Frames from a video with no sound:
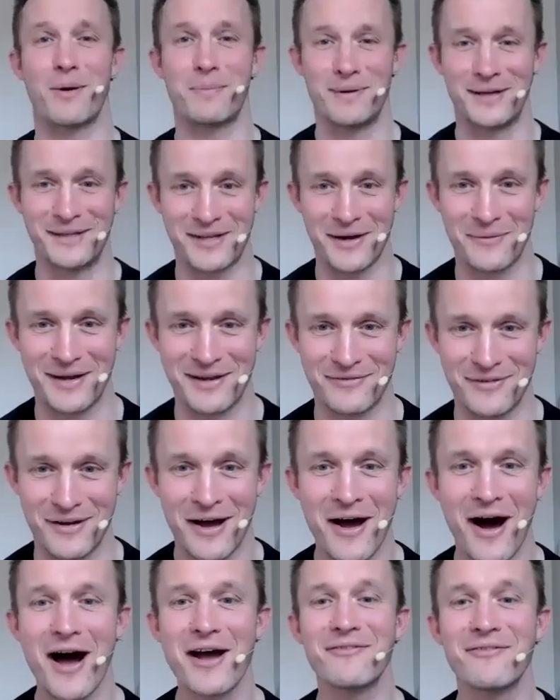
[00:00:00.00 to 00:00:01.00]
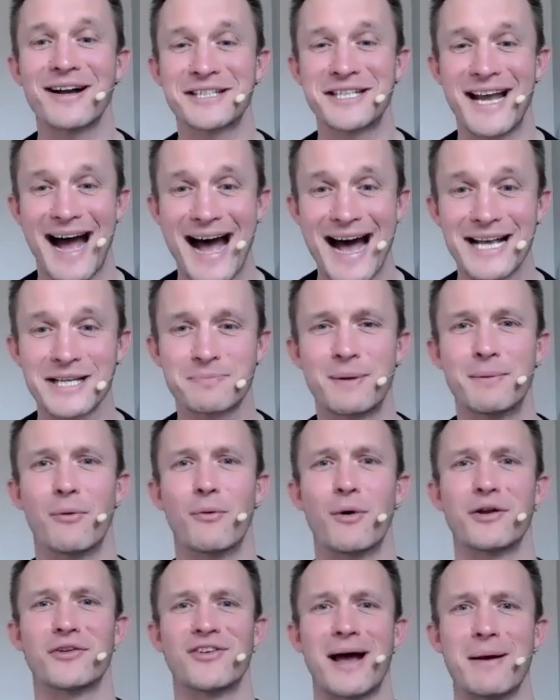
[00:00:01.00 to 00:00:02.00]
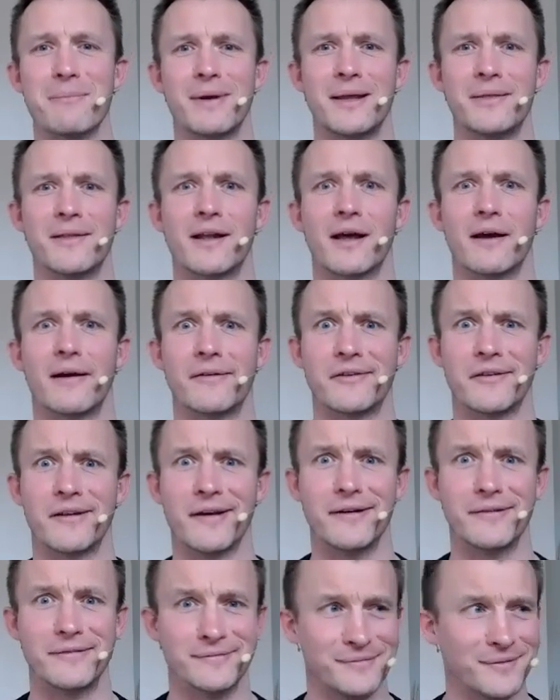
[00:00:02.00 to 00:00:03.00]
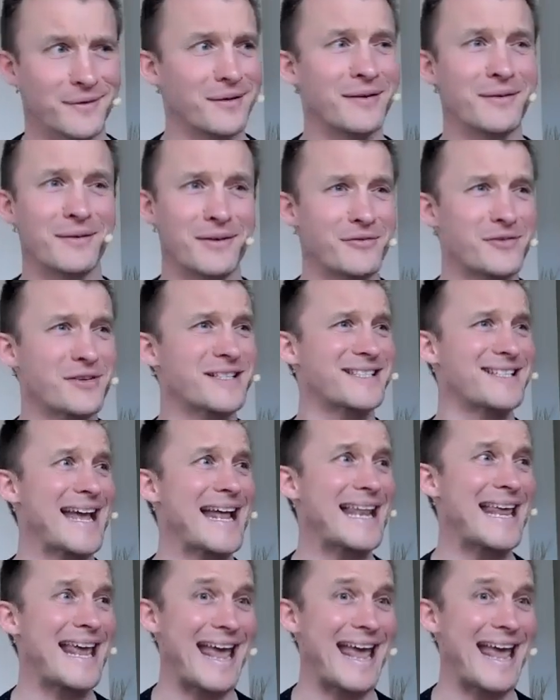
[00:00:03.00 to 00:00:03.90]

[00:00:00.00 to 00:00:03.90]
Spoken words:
probably don't even. I've actually asked people, what does that mean? They're like, I don't know. Well, you just said